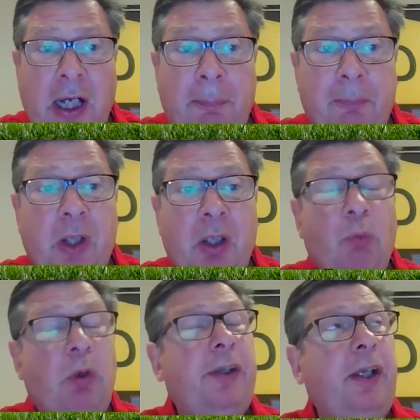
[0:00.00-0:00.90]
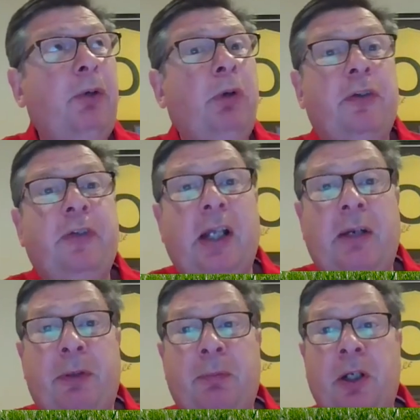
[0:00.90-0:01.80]
One thing I want to
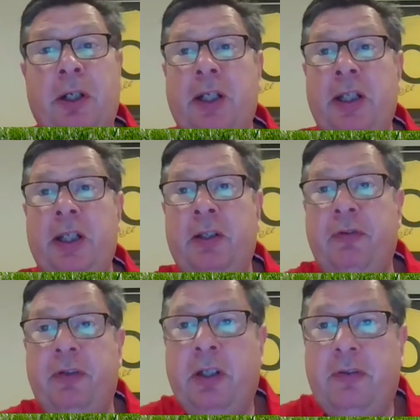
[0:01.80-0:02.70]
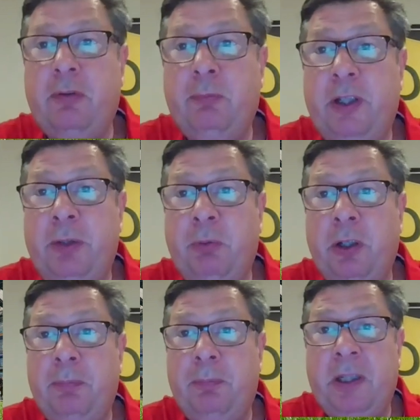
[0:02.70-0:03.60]
tell everyone is that we
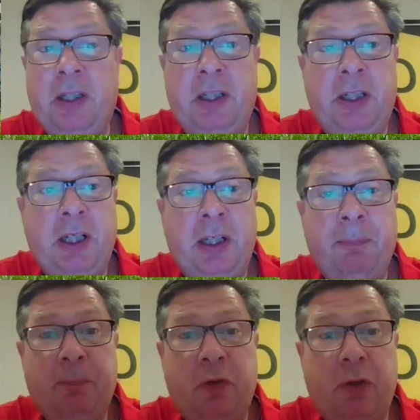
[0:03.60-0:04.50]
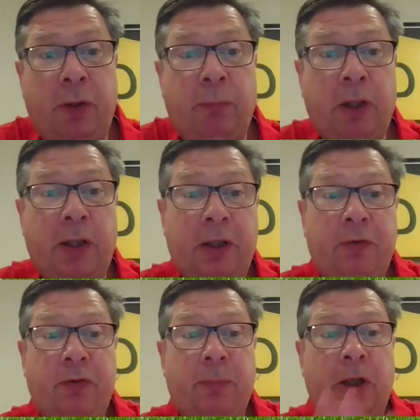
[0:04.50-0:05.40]
won't be doing one of
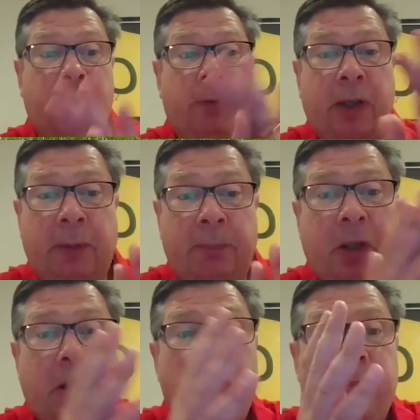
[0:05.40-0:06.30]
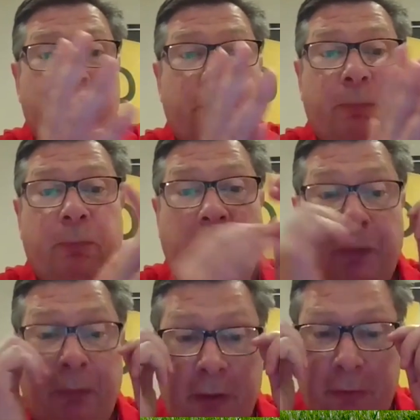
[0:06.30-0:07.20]
these tomorrow for
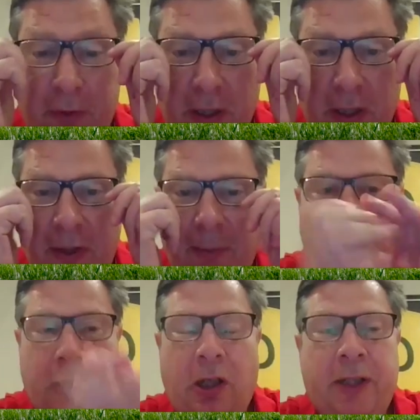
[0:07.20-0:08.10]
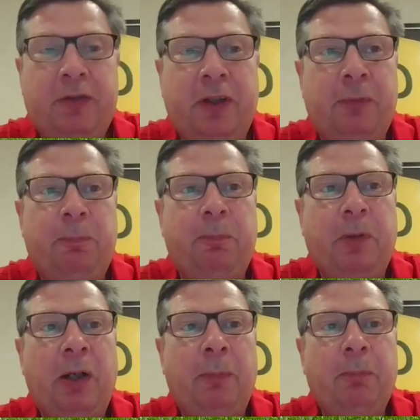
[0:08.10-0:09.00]
one reason or another, but I
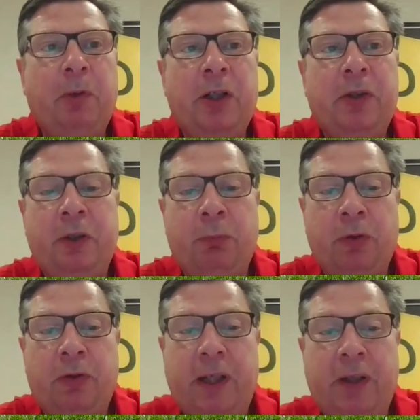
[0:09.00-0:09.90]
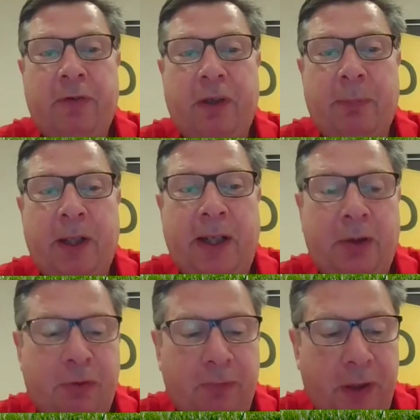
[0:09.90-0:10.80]
did want to get something
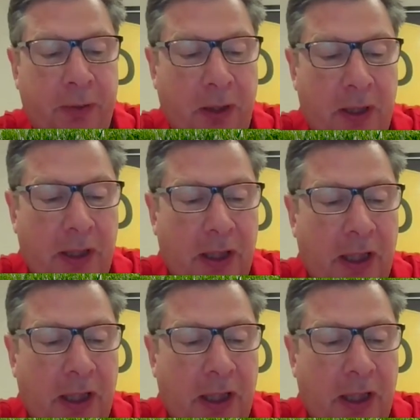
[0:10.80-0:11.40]
out of you.